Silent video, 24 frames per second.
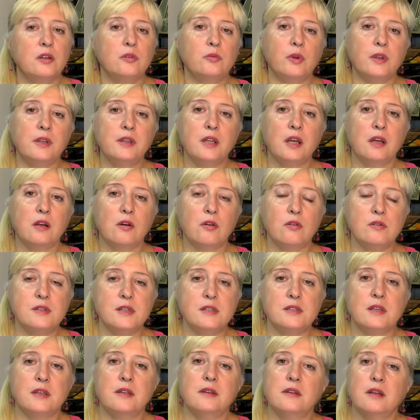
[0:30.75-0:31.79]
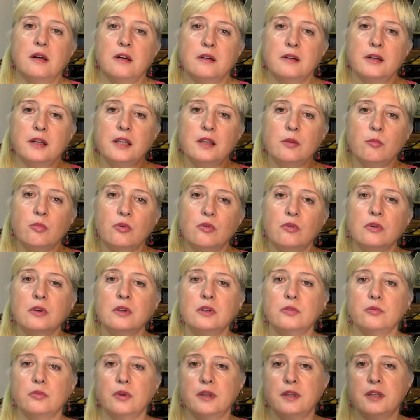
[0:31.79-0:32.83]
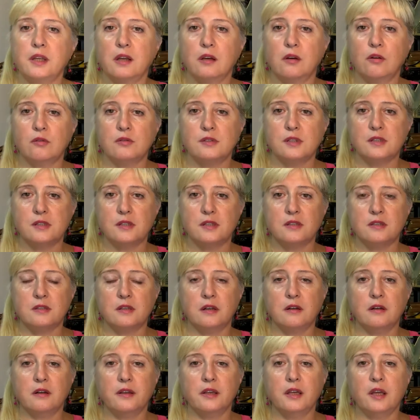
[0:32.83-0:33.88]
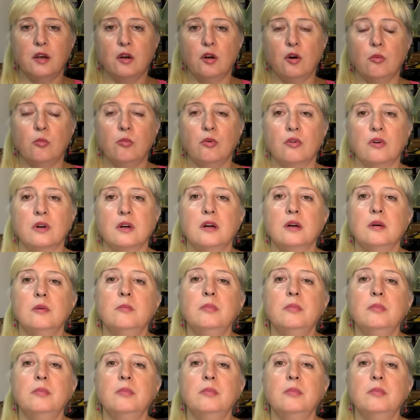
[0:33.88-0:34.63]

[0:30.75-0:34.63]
20 clauses in the red book, 20 clauses in the yellow book.